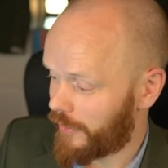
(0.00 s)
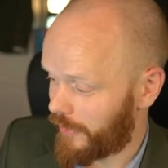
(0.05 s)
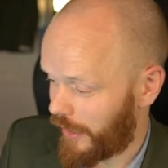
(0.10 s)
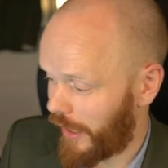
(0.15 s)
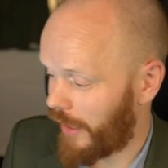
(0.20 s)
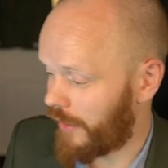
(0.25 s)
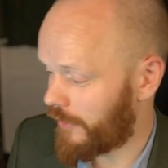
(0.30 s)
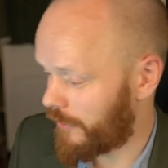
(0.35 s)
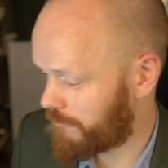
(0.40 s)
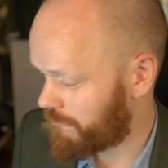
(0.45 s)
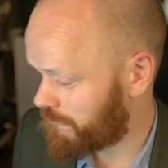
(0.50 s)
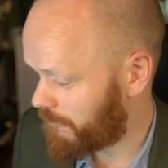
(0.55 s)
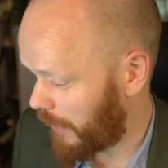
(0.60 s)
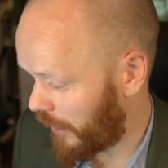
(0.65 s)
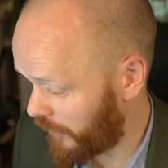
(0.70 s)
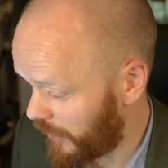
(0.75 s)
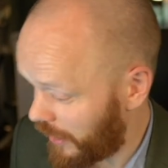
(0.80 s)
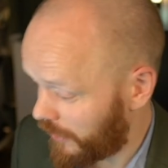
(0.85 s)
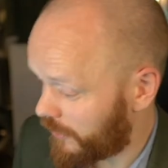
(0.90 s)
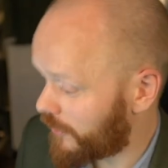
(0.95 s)
And
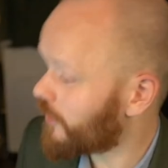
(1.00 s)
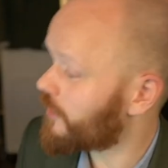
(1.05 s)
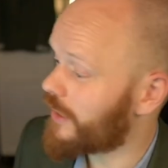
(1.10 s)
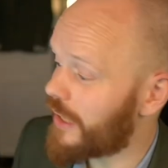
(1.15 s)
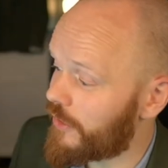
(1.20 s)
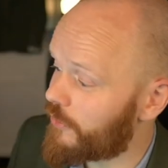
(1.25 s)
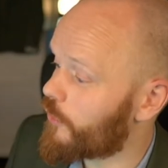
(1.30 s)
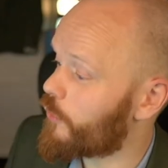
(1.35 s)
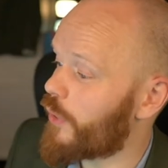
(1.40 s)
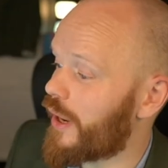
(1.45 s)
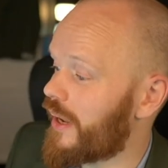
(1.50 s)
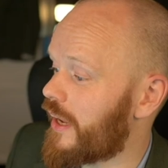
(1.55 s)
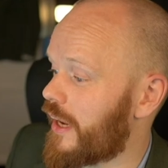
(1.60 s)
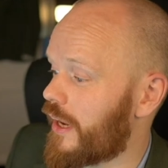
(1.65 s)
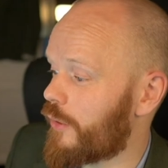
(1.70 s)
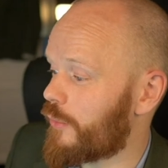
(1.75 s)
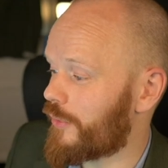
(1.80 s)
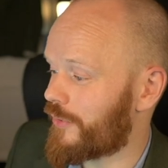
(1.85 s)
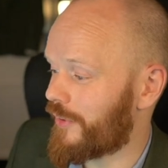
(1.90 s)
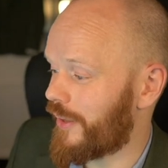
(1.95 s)
the instant giveaway
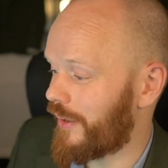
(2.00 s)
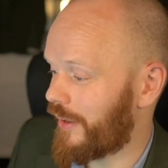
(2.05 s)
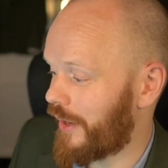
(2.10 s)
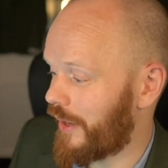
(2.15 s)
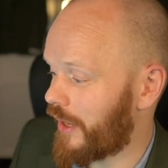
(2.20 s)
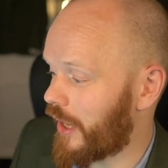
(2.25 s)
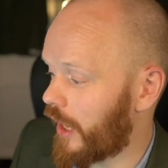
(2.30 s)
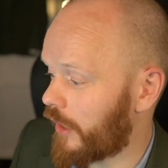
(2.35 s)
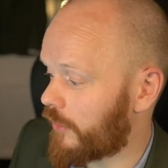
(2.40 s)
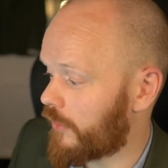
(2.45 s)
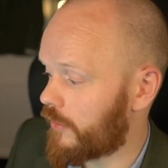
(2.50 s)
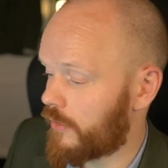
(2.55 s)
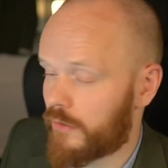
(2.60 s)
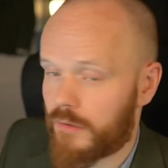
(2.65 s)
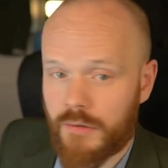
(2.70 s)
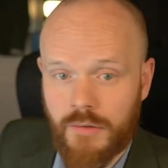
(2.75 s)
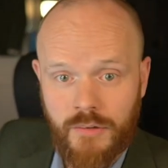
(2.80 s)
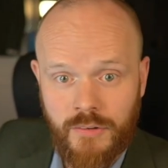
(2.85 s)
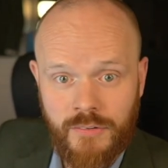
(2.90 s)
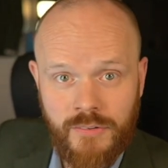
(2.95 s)
here was that I got
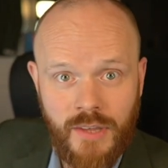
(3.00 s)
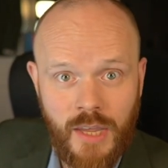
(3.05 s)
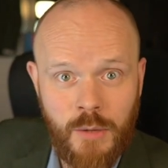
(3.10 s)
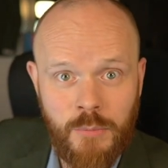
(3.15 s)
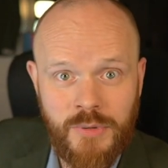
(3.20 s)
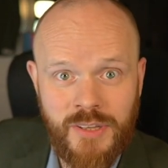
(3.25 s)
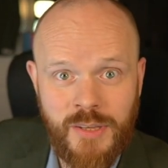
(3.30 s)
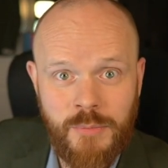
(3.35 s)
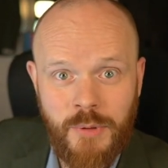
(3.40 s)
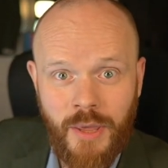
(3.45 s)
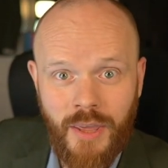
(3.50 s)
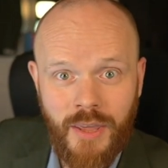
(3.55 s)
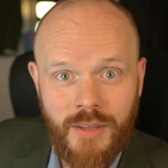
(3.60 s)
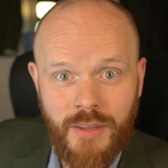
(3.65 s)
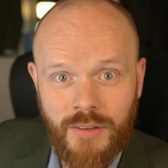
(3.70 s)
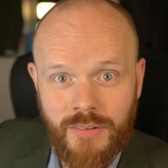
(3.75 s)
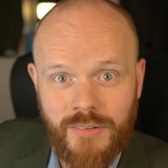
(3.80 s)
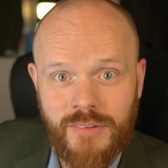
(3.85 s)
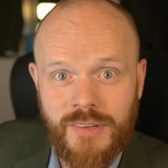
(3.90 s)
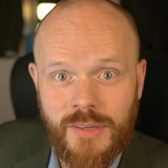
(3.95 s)
the same DBA
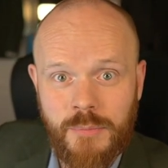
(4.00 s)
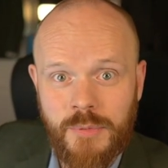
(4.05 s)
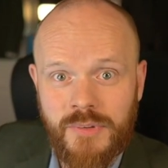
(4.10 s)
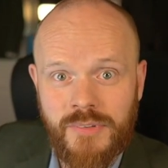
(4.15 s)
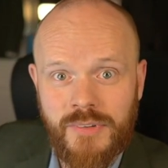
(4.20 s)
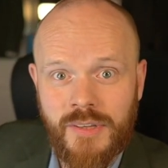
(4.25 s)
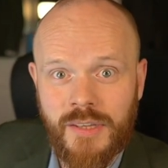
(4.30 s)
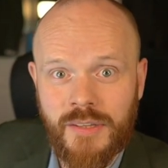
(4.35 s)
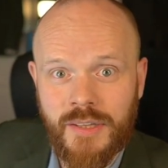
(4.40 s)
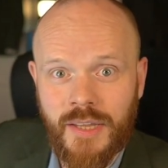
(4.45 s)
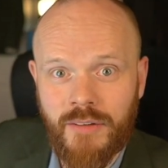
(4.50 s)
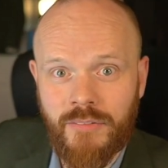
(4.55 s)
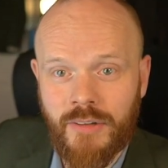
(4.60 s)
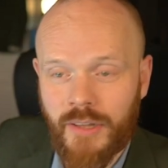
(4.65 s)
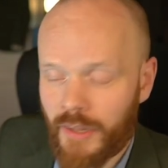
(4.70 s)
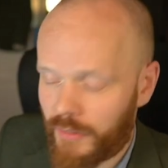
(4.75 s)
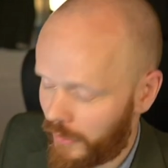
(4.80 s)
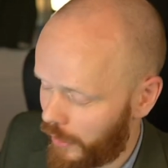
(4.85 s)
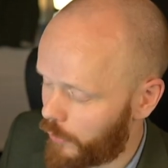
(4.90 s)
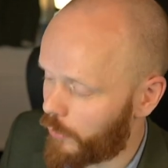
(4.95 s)
and DBC level,
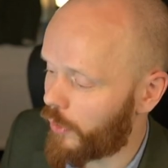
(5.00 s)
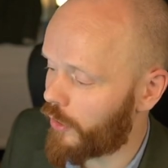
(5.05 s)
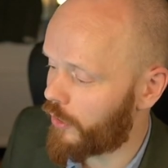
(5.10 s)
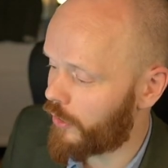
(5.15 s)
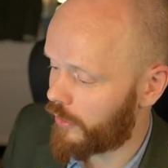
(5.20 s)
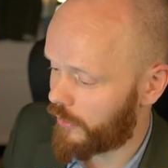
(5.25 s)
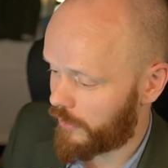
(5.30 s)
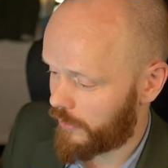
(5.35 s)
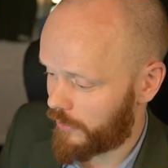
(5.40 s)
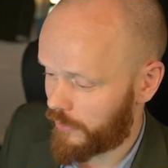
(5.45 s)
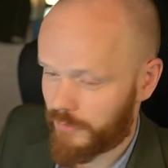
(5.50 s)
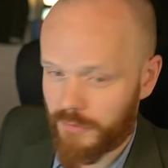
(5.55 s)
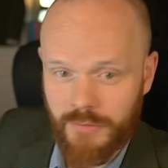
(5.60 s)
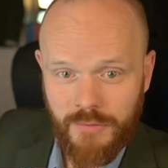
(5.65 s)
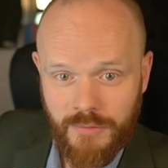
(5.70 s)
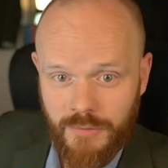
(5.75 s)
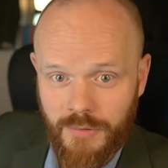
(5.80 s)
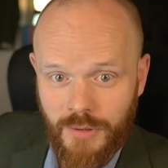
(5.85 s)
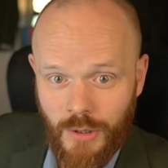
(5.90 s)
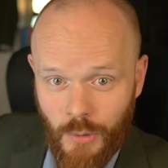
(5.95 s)
and they were
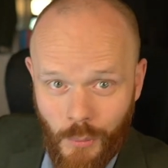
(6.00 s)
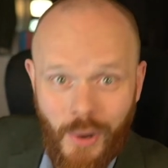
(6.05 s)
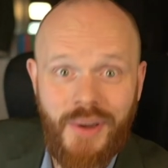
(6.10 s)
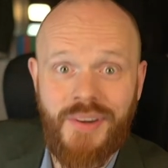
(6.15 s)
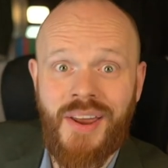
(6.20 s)
quite